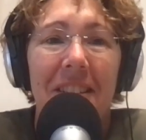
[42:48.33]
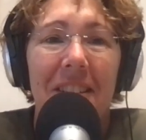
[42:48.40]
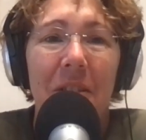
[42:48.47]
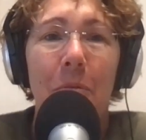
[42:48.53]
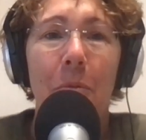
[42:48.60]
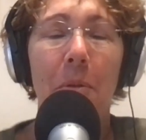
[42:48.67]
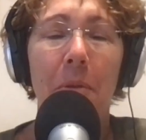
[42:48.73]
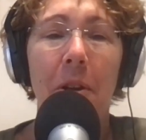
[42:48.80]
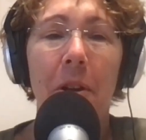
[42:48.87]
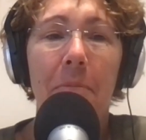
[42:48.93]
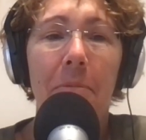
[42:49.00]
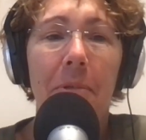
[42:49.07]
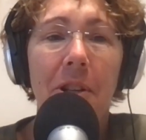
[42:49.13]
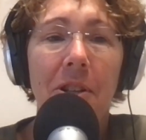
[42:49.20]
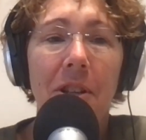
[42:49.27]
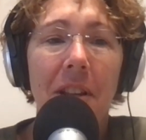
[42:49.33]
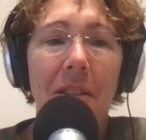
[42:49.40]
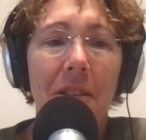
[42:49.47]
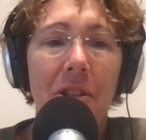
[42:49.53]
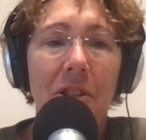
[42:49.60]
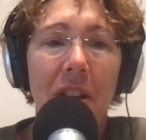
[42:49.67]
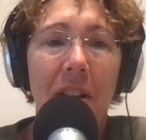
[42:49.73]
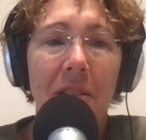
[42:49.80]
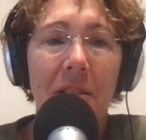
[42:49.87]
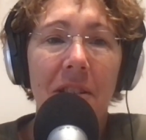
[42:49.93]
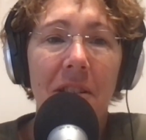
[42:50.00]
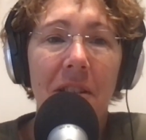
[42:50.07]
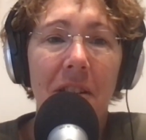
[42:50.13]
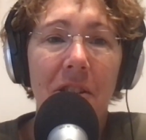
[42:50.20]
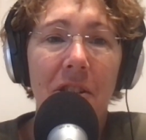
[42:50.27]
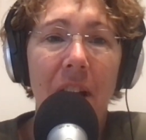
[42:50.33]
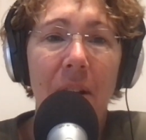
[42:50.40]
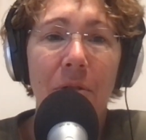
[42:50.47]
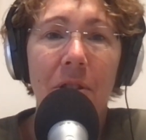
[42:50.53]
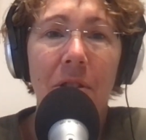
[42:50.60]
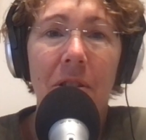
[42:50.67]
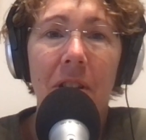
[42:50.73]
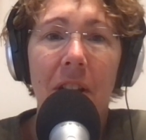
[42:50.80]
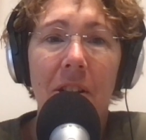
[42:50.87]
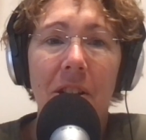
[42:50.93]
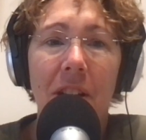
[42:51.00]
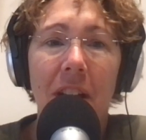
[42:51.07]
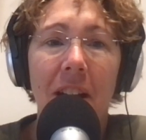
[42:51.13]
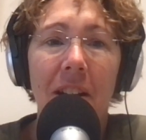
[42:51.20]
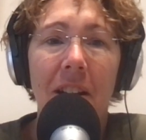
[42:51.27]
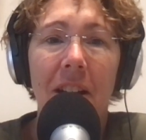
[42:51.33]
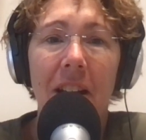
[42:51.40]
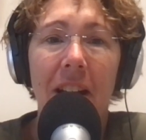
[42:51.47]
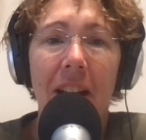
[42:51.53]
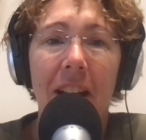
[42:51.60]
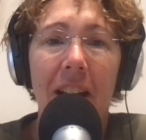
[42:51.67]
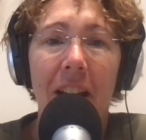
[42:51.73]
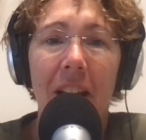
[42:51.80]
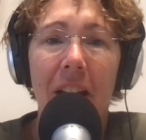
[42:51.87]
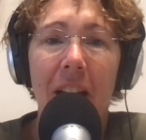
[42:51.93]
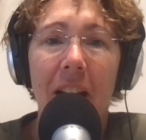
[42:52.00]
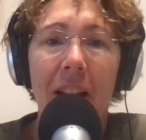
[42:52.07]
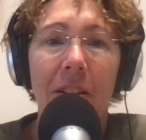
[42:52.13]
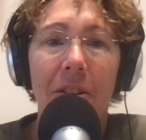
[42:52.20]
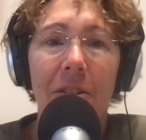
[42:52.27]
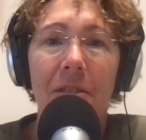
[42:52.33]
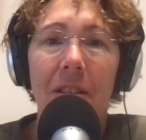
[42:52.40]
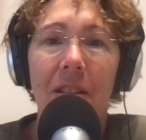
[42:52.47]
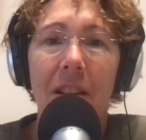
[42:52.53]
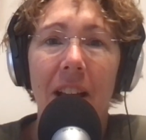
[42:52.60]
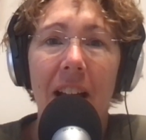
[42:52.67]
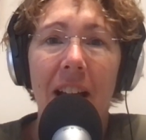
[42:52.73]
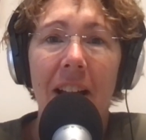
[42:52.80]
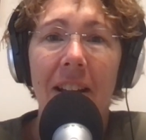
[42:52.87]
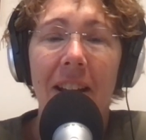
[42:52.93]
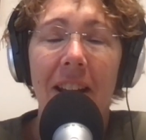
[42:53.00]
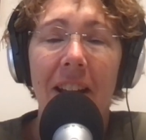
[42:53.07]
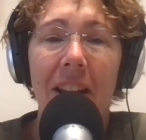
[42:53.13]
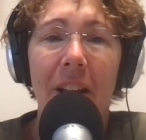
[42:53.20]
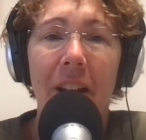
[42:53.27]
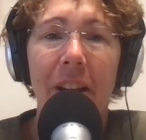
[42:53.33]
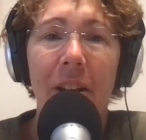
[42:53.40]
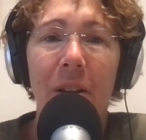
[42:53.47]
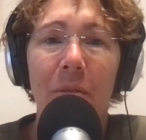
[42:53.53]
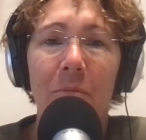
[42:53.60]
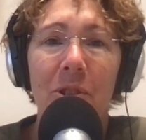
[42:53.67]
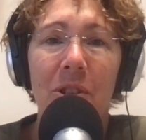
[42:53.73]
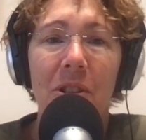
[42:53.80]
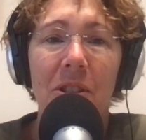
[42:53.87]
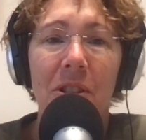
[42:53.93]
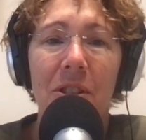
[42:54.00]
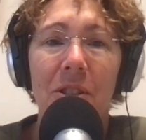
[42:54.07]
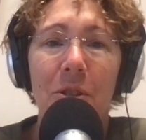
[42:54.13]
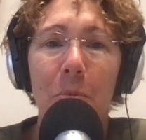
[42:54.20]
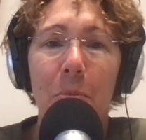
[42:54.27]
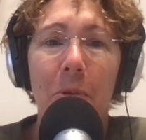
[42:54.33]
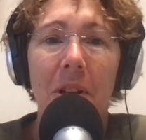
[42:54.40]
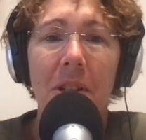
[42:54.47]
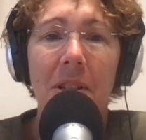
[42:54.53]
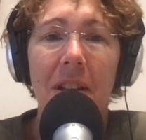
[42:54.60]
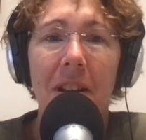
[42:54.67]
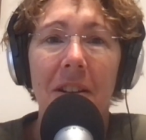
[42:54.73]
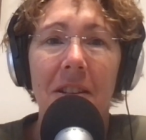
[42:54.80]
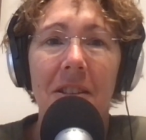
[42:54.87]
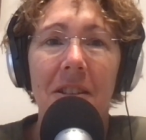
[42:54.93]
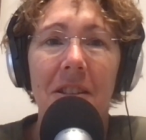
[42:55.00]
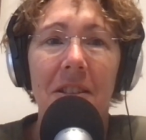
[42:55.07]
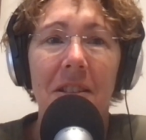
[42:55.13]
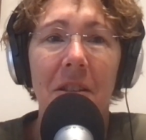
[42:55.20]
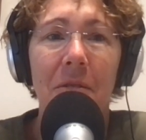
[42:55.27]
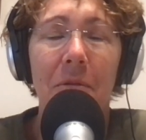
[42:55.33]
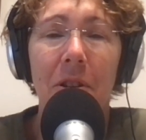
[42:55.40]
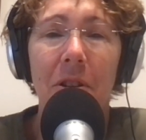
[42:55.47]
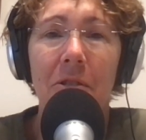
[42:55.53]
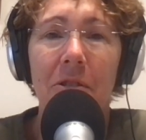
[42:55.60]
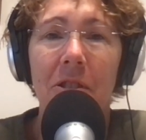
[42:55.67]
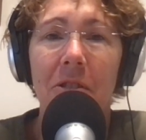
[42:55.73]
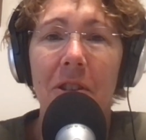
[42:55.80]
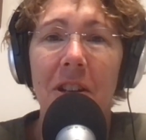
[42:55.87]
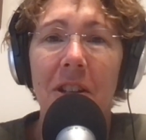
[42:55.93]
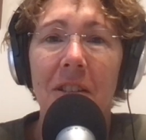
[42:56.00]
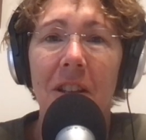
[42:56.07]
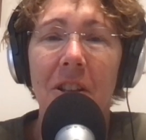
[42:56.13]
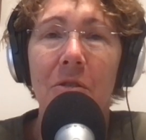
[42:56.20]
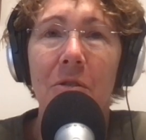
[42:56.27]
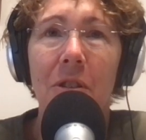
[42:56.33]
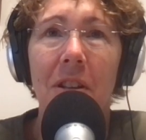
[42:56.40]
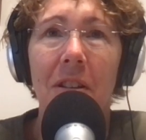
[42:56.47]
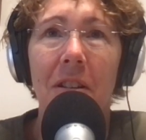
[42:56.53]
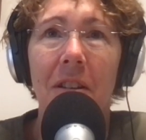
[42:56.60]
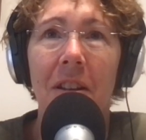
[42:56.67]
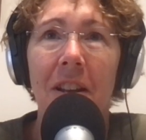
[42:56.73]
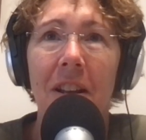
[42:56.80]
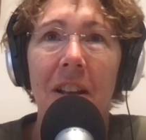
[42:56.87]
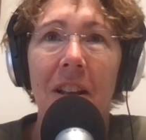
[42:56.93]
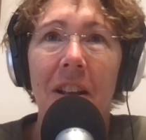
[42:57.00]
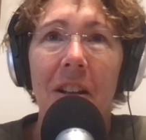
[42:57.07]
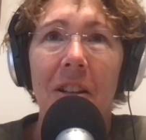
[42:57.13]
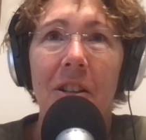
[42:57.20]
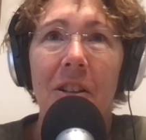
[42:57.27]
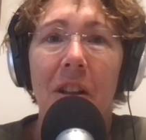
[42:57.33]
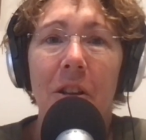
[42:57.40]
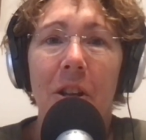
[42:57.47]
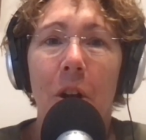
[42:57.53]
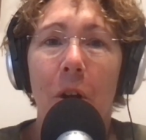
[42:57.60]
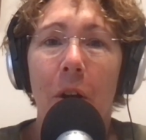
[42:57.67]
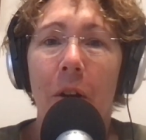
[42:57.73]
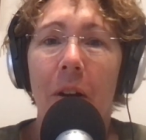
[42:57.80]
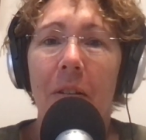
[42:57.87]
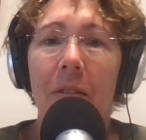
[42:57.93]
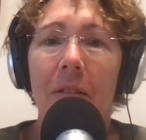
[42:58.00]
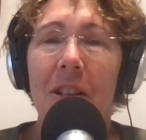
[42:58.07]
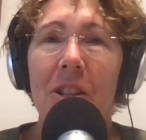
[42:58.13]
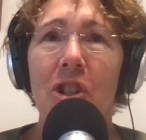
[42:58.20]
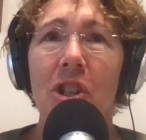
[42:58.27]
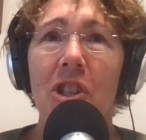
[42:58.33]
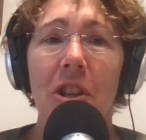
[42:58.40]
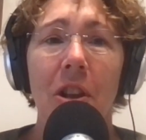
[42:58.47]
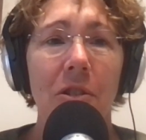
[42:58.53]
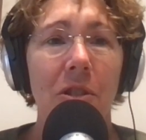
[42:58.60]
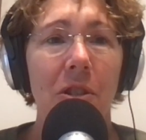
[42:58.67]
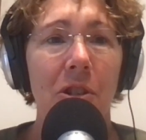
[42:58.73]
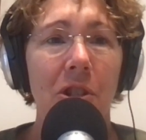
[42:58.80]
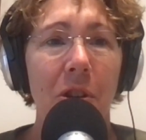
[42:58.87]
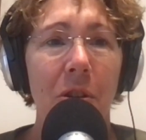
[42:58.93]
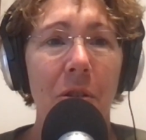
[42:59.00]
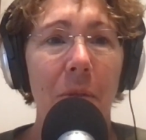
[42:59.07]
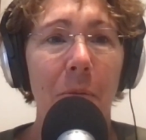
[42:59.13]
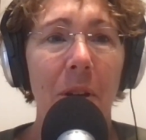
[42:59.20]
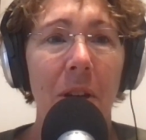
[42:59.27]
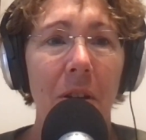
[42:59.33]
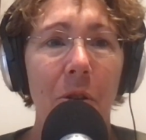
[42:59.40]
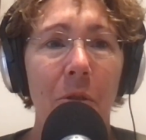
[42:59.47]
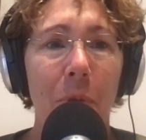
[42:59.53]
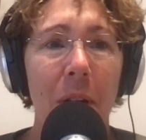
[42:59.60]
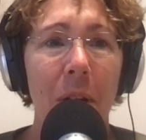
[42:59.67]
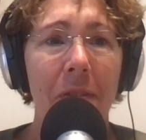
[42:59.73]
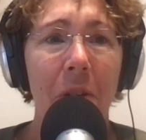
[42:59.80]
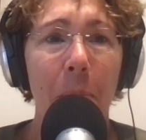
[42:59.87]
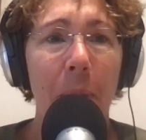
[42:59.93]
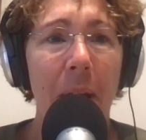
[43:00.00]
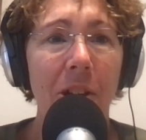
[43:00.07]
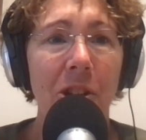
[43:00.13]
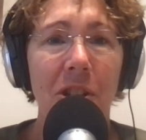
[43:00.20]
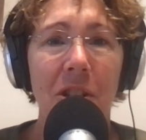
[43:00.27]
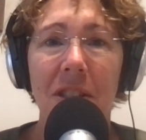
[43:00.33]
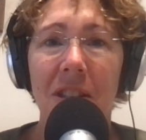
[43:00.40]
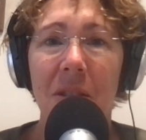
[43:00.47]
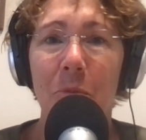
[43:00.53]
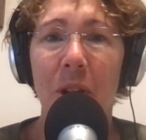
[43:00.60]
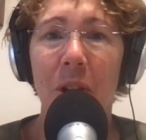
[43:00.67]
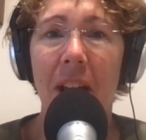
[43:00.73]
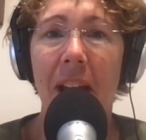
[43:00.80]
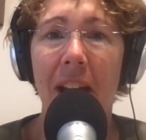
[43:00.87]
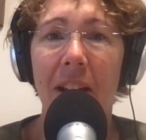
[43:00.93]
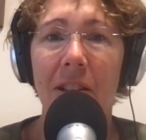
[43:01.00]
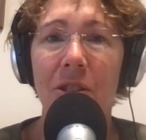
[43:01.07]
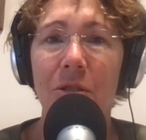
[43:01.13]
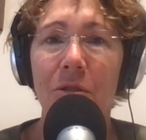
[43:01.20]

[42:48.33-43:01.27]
We really appreciate the chance to chat with you today, Shane, and I learned a lot, and I am just super excited to see what you're doing, and that you can, this just goes to show that whatever passion someone has, you